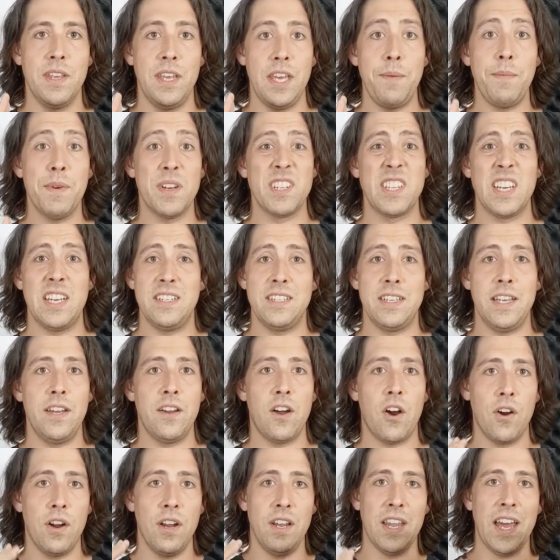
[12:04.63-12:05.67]
The emails that I
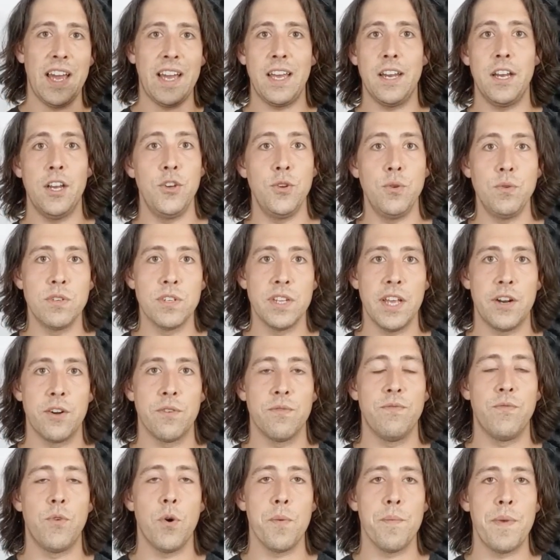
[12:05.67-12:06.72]
send aren't like in a
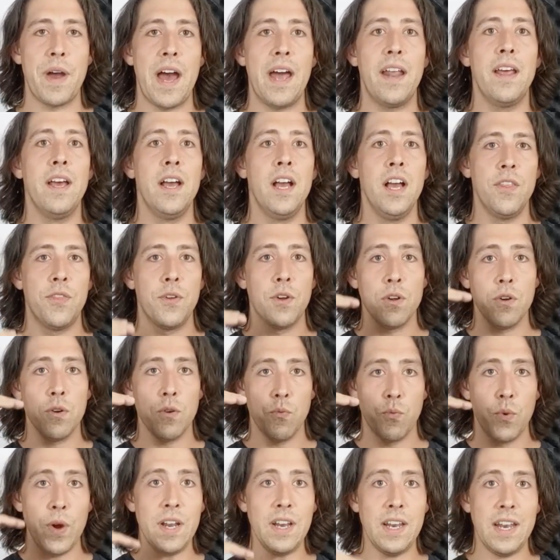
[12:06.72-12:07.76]
newsletter format. They're
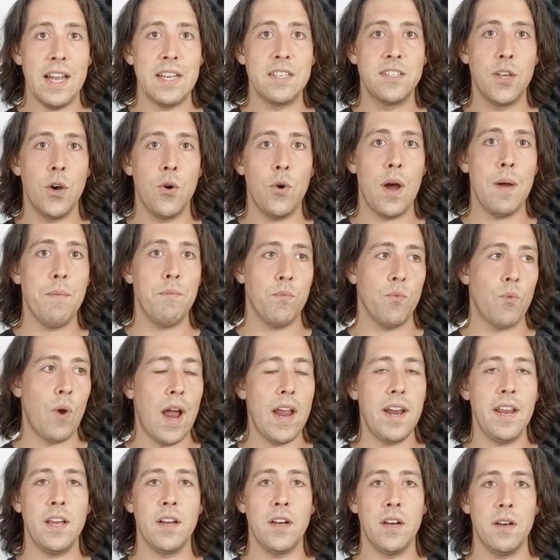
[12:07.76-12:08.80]
written as though I'm
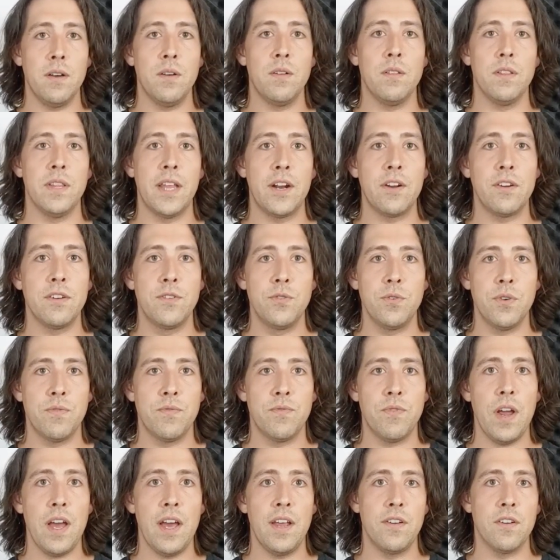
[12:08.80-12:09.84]
writing a letter to a
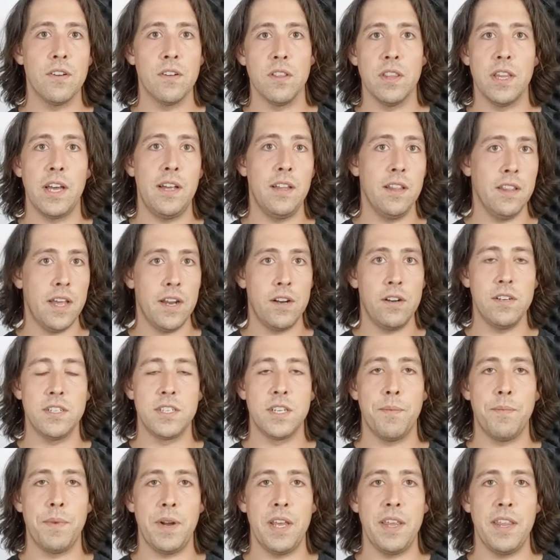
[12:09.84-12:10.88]
friend or a letter to
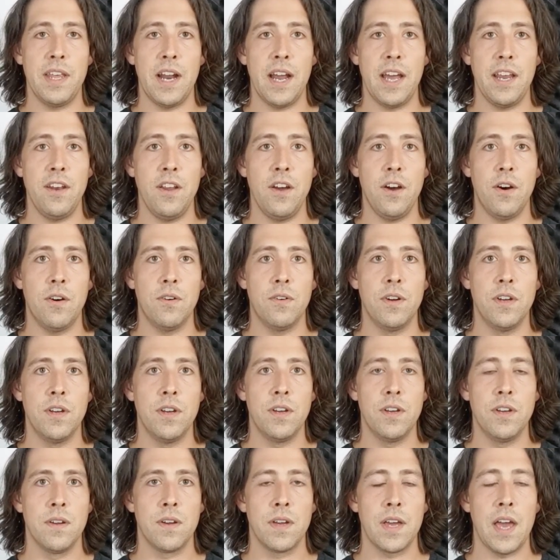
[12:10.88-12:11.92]
somebody that I know.
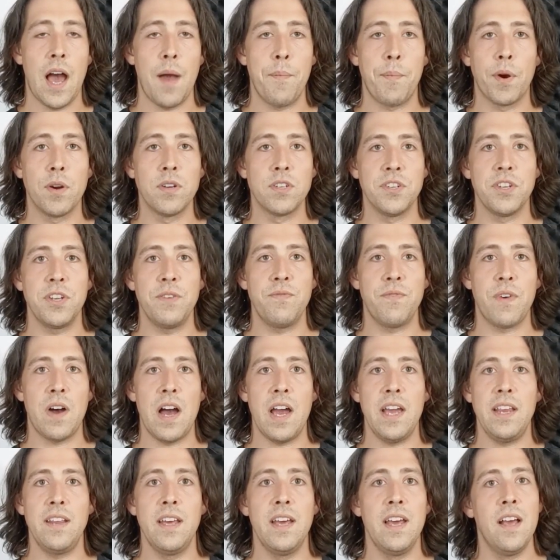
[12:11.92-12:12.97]
Okay, I personally
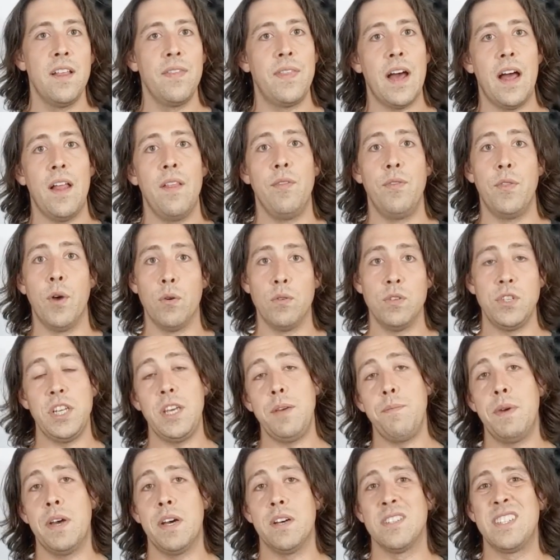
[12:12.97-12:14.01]
find that those
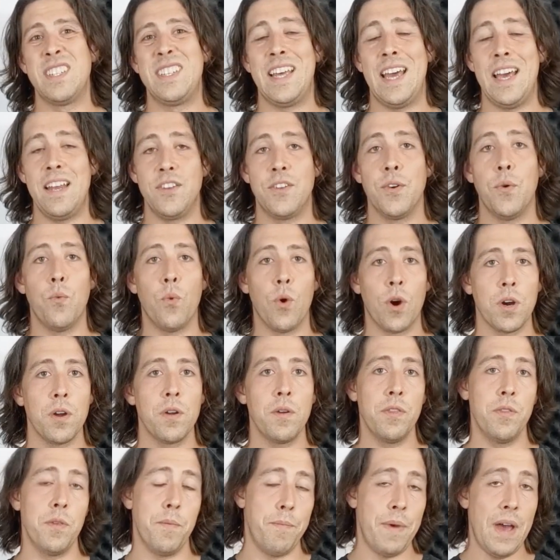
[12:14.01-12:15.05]
emails tend to work
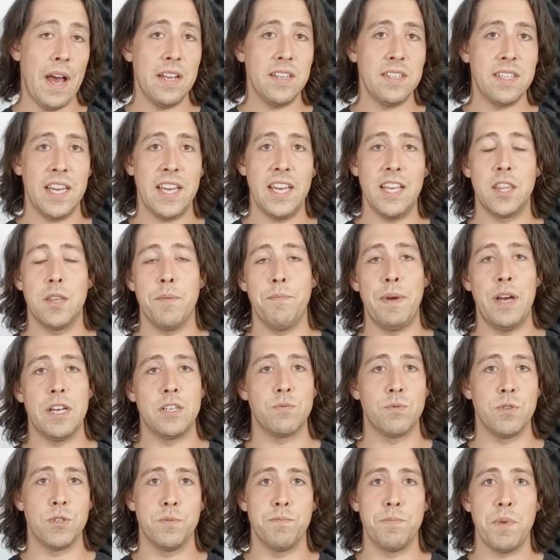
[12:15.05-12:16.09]
the best. They get the
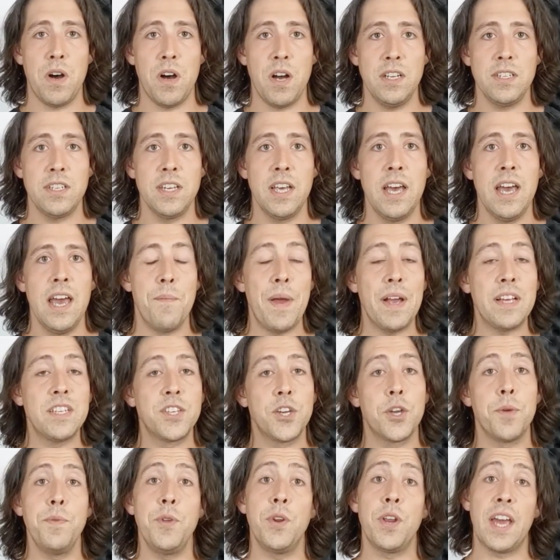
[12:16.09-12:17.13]
best response. It makes
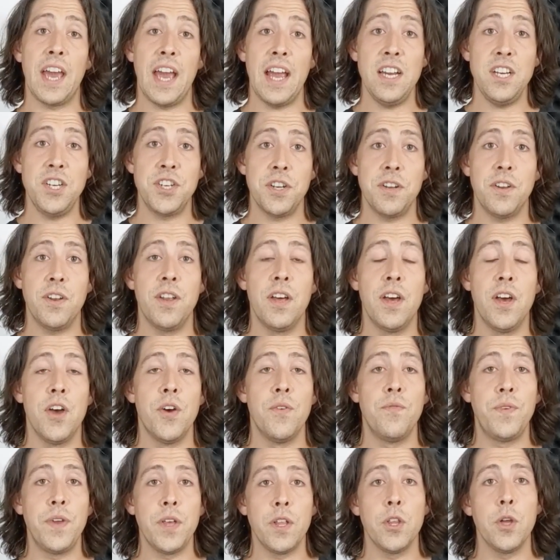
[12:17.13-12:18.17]
the communication
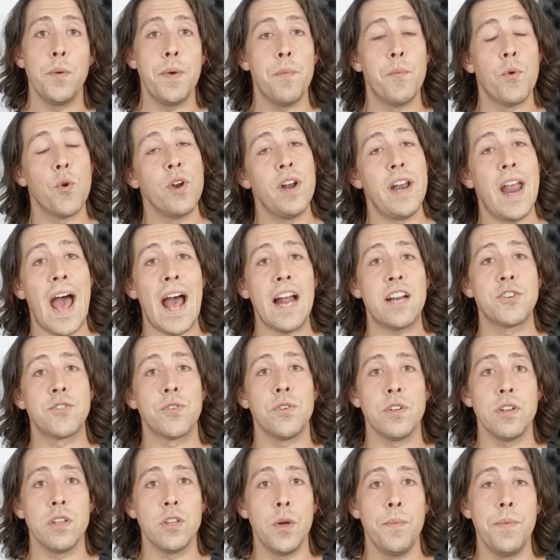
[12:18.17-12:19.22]
feel a little bit more
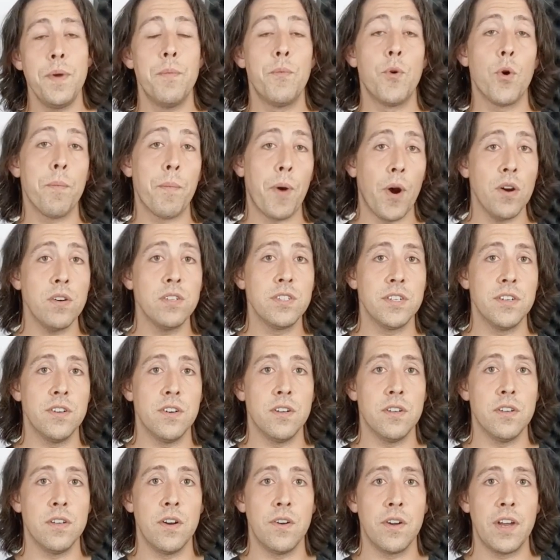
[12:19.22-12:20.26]
natural and a little bit more
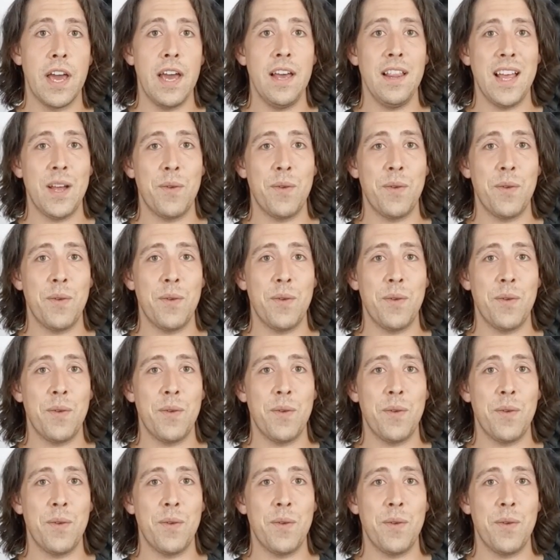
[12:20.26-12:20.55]
personal, okay?